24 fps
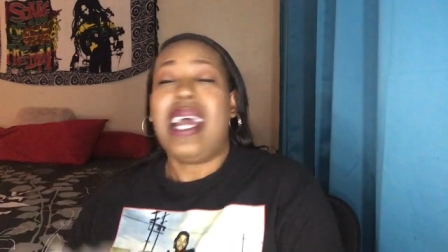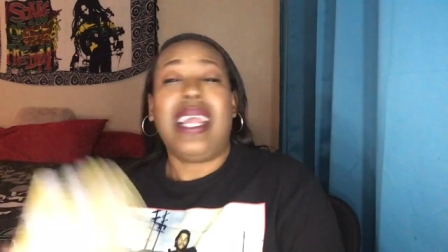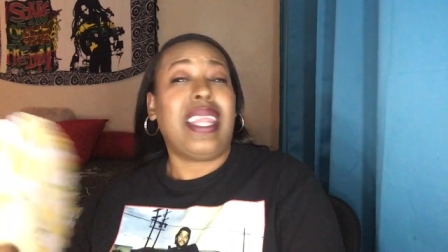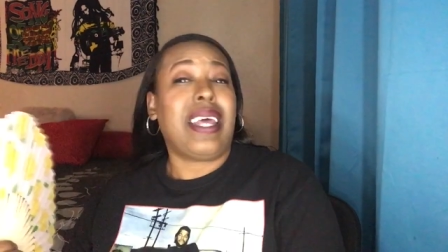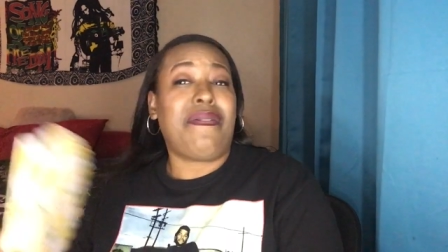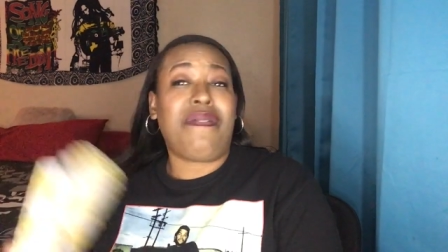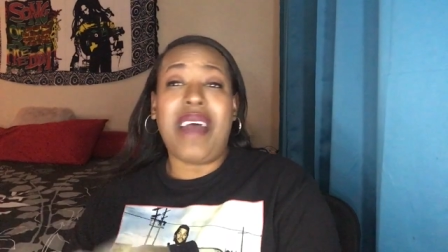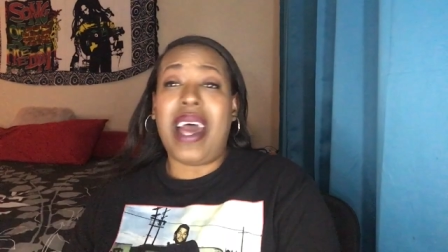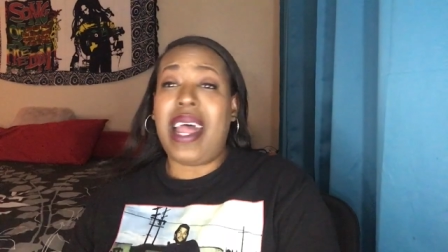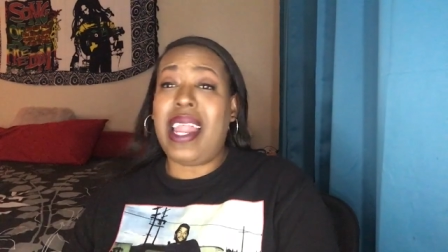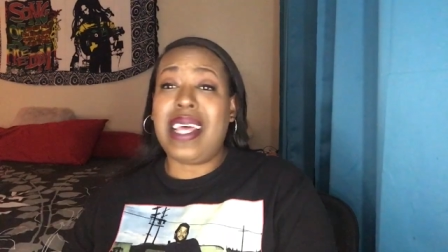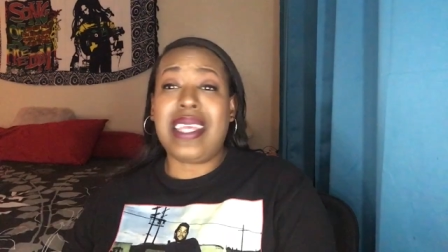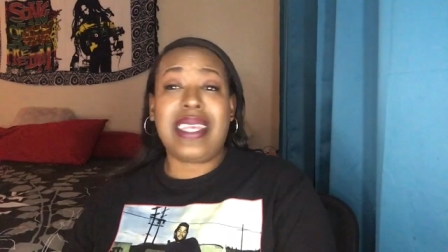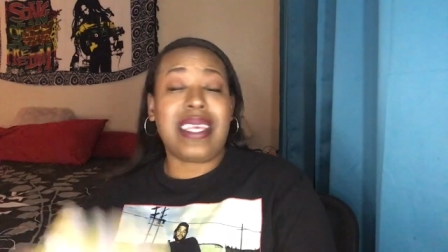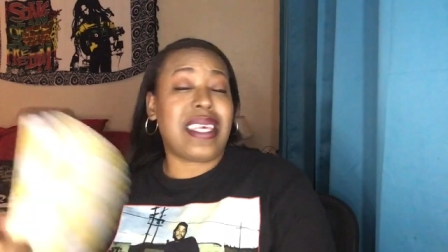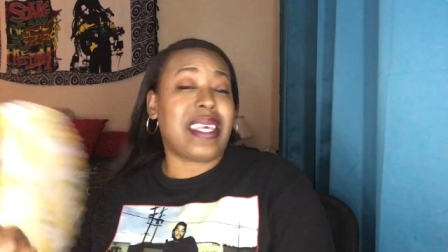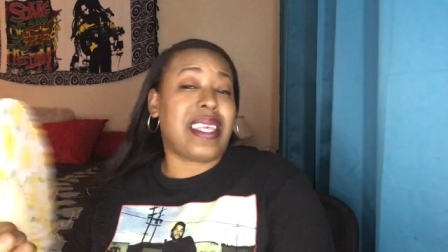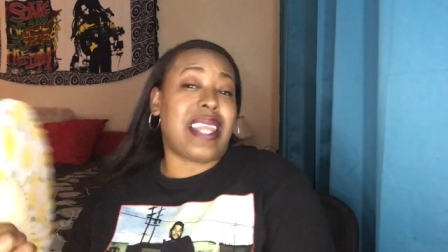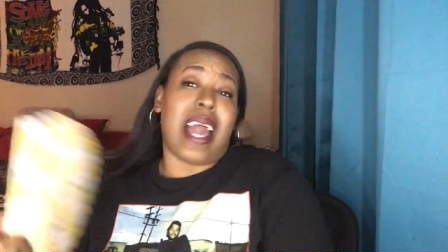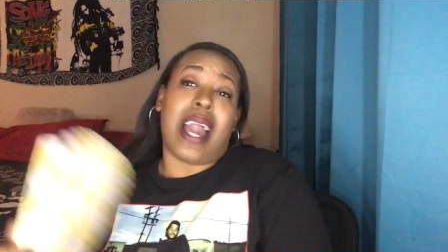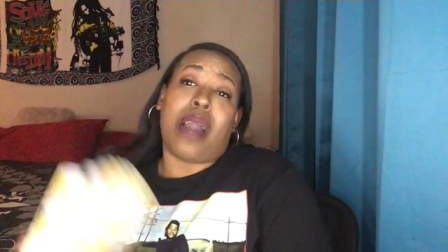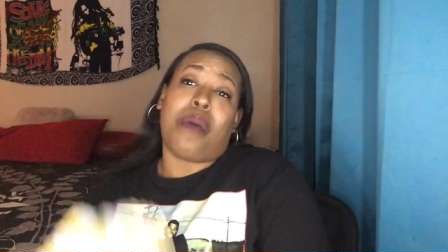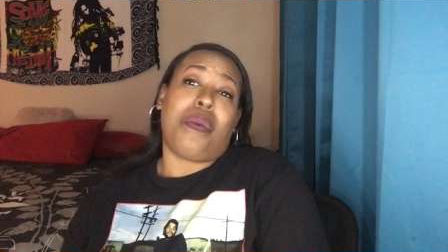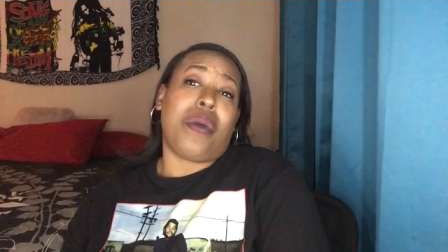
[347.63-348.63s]
The fellas is
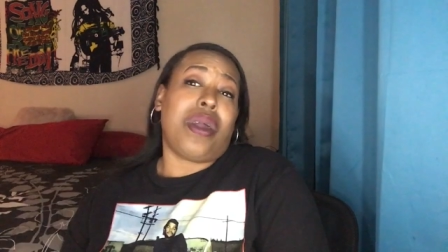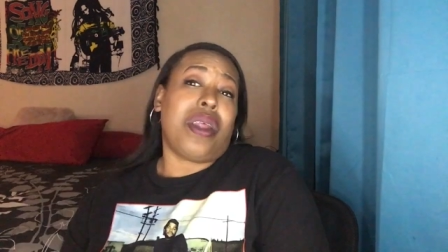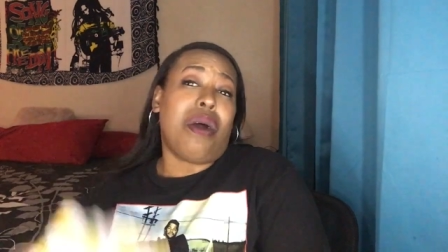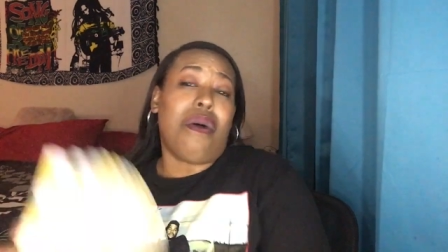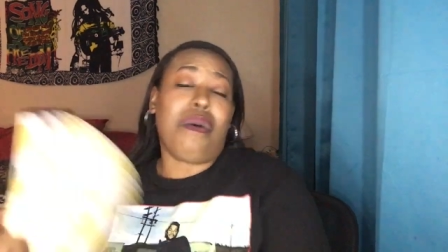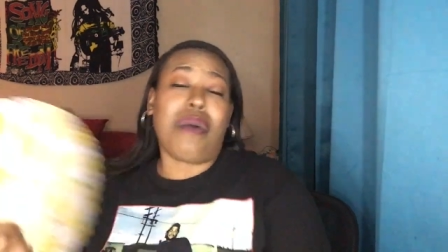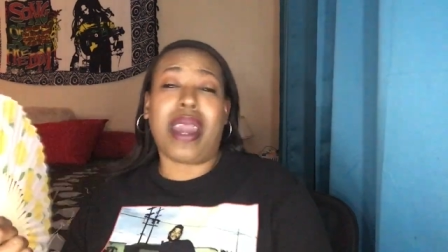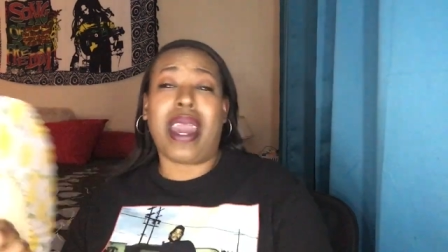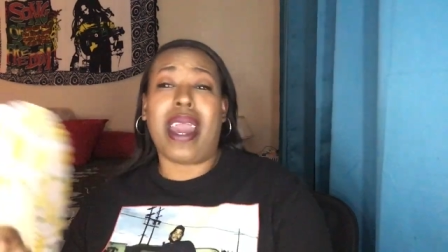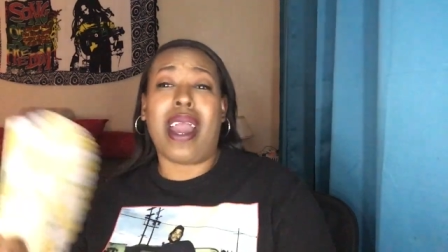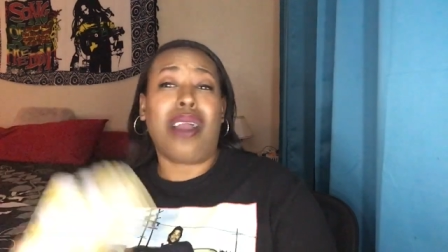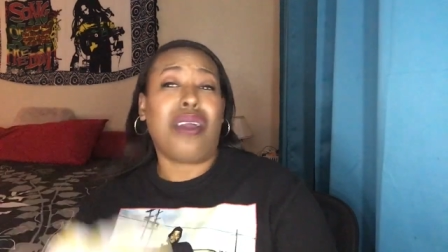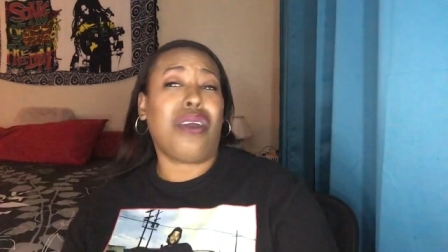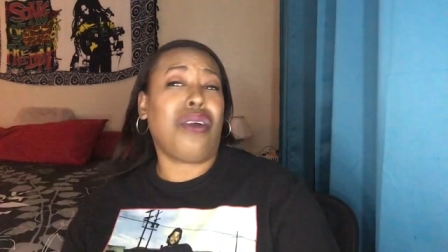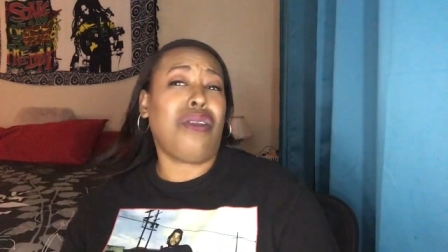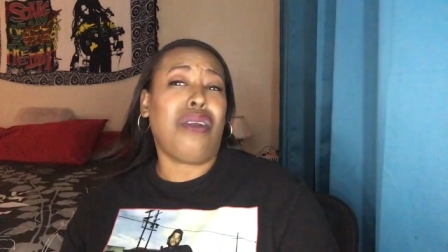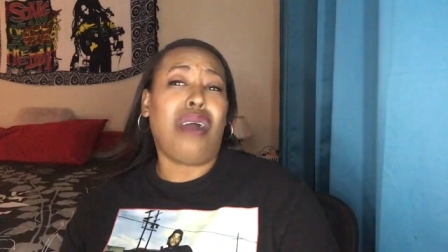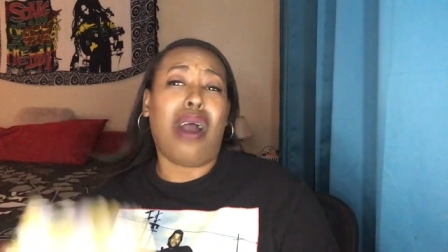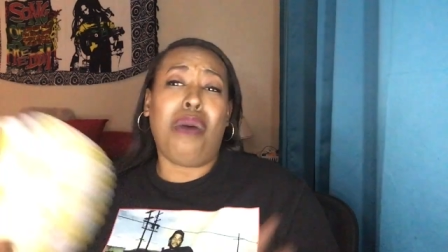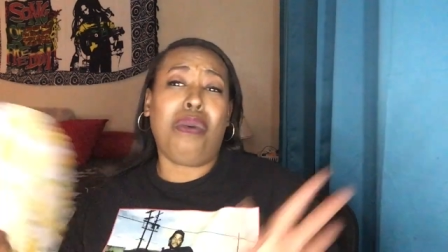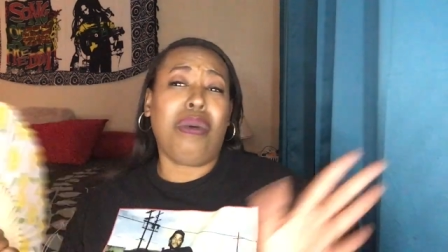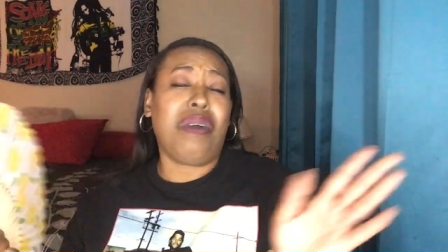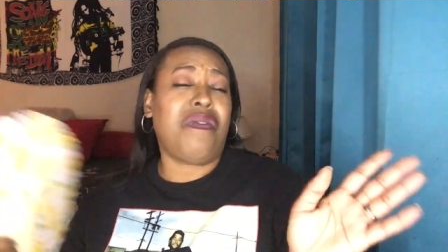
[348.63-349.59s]
like, we don't care, you know,